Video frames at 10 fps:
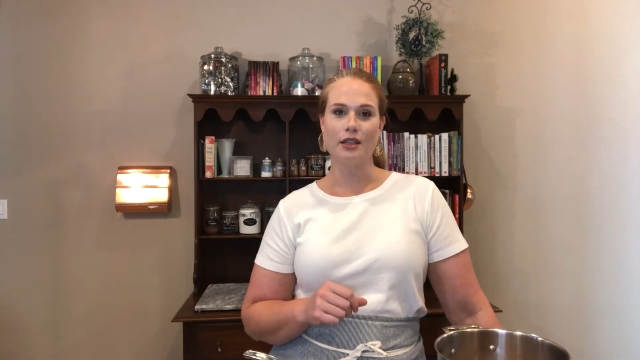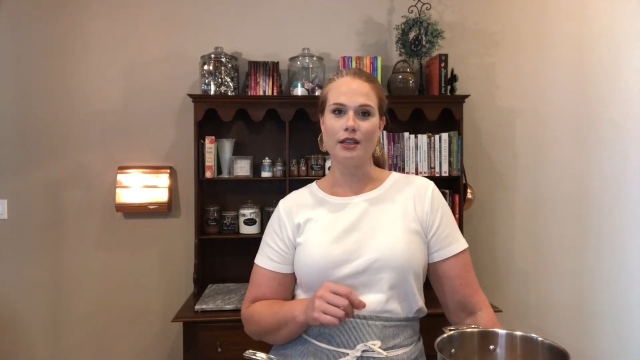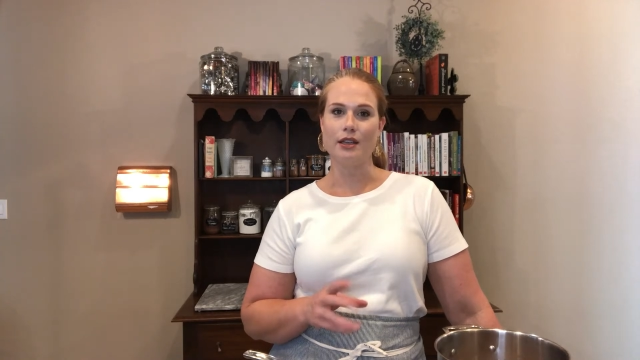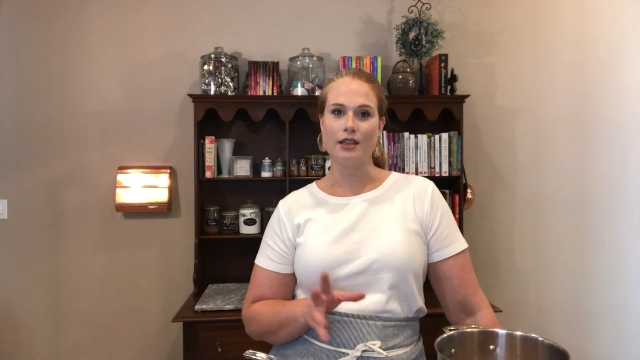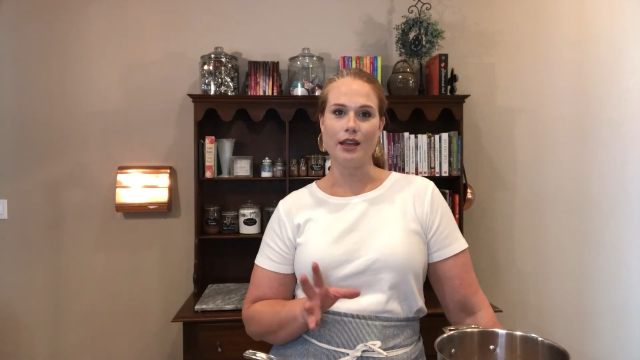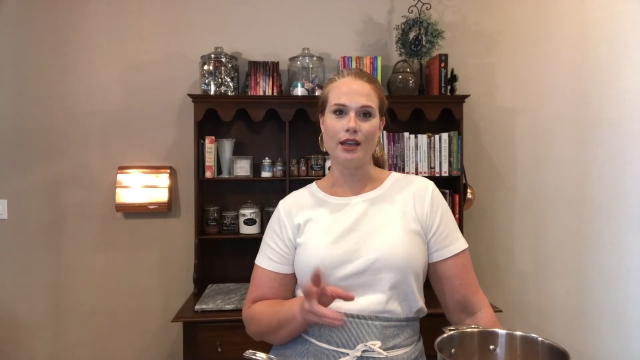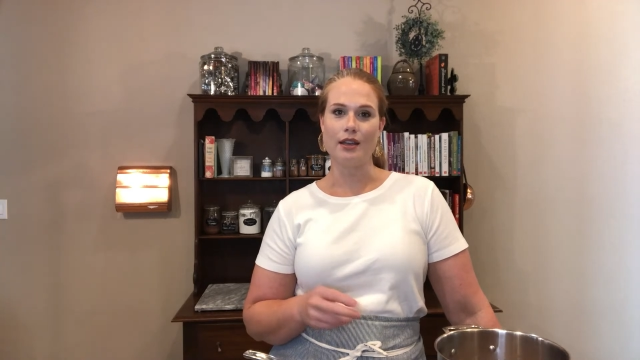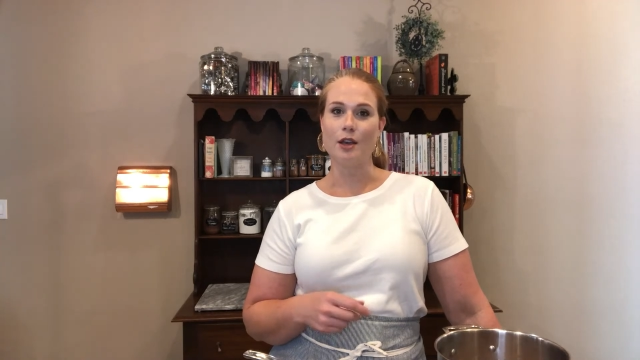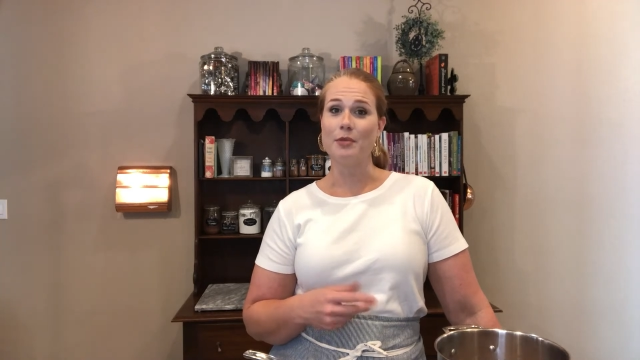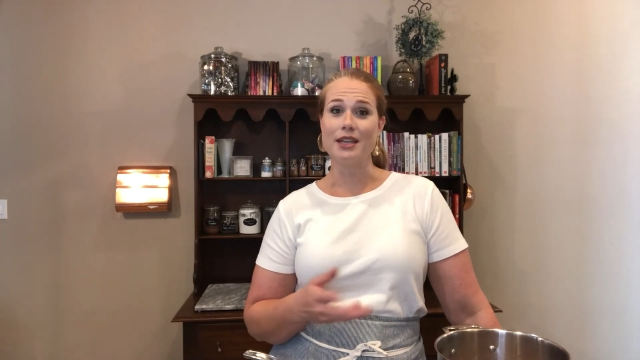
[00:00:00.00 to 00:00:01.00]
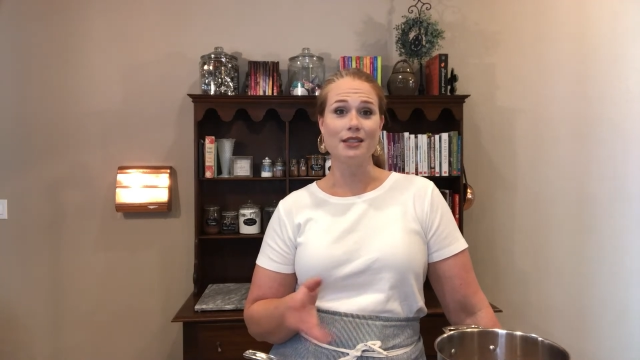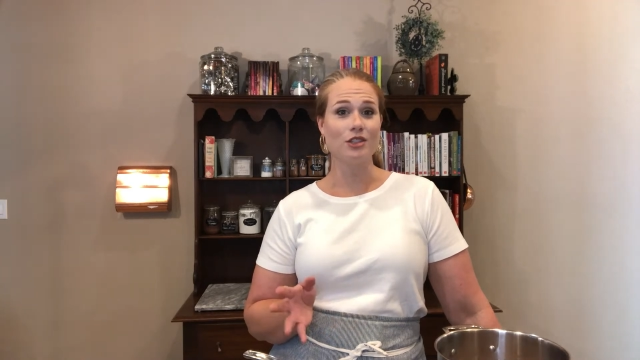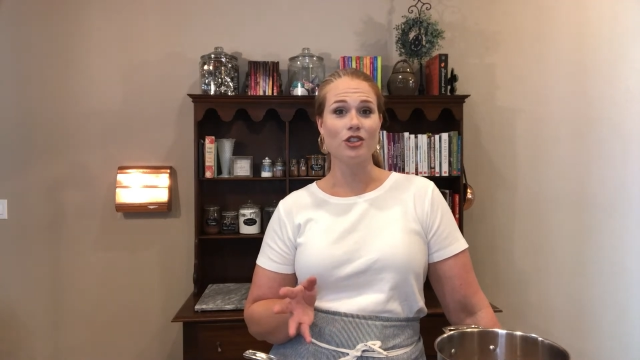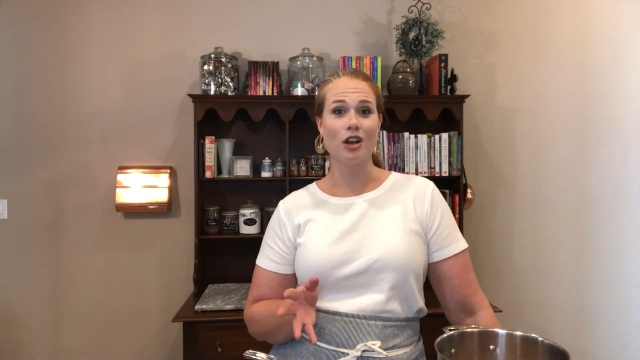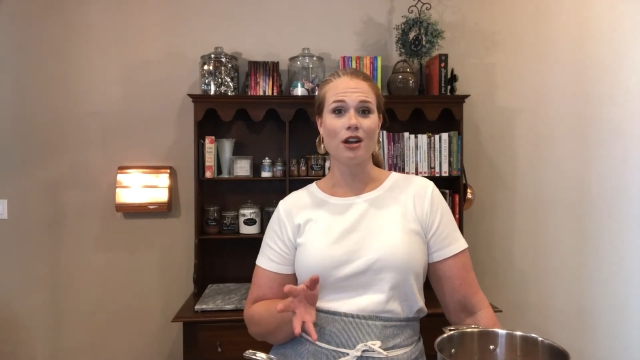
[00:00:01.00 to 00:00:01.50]
in a
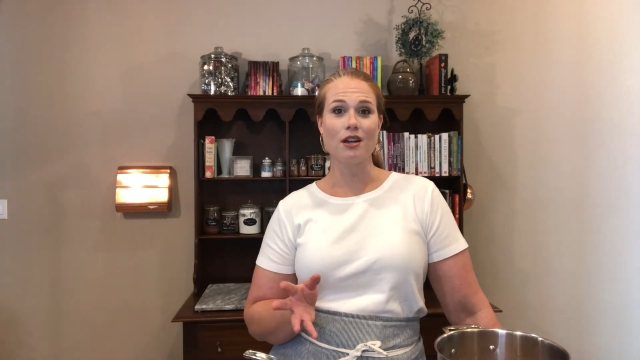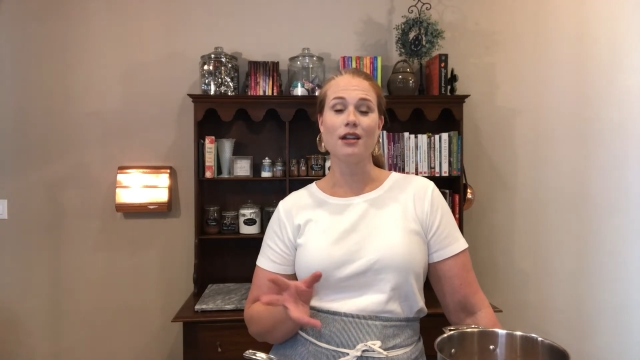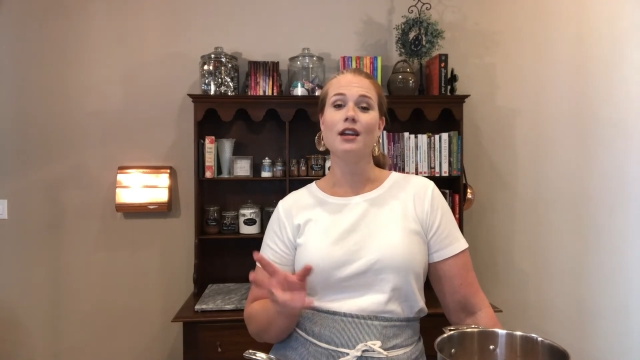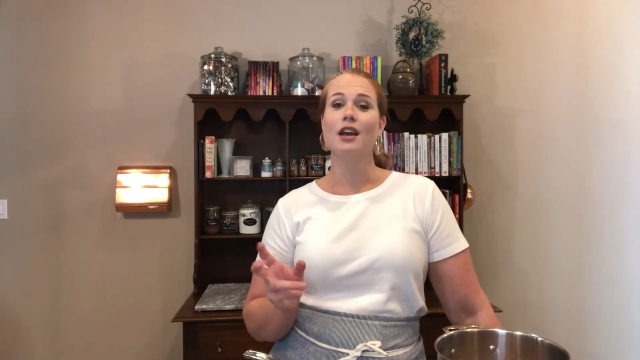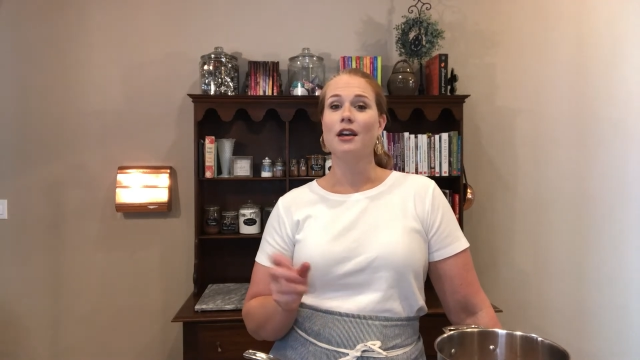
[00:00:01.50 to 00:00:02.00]
mason jar,